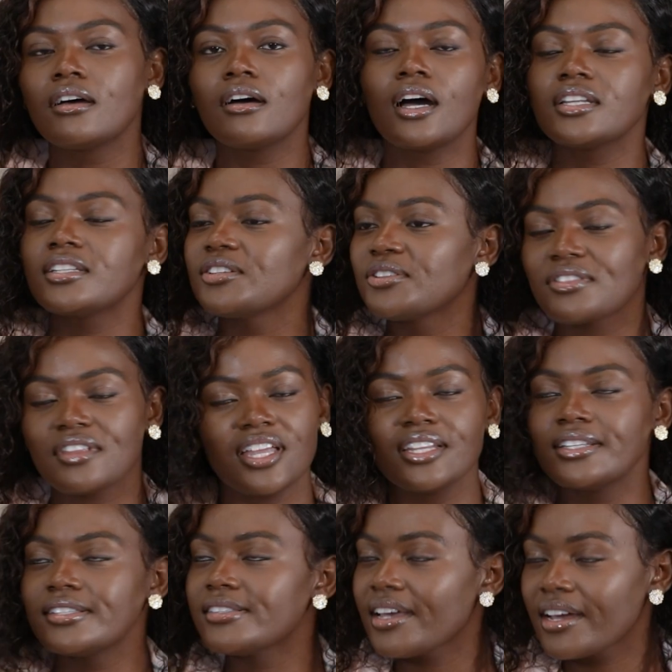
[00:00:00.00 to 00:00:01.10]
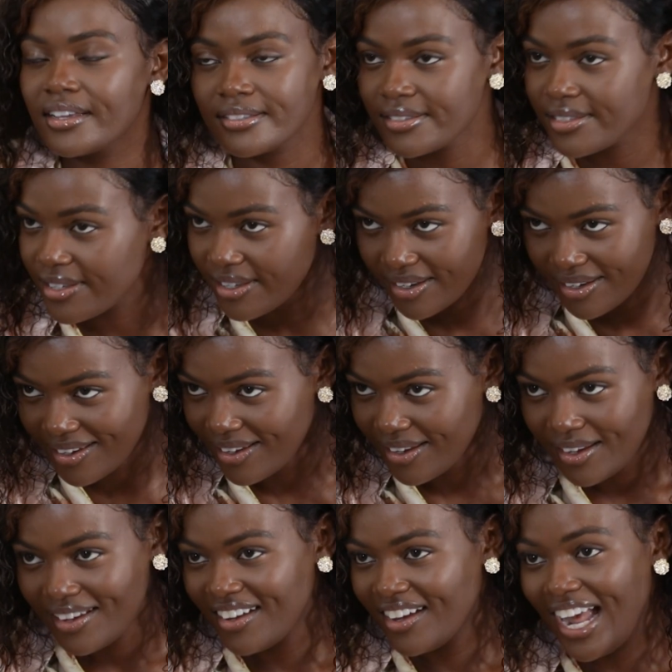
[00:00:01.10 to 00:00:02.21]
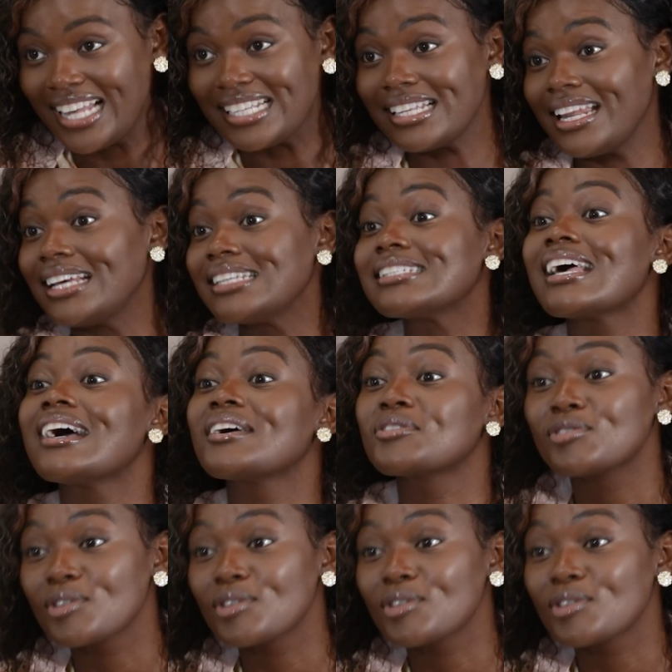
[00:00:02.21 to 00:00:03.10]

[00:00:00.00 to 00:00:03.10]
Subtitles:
I didn't say I can sing. Uh-huh. I said I sang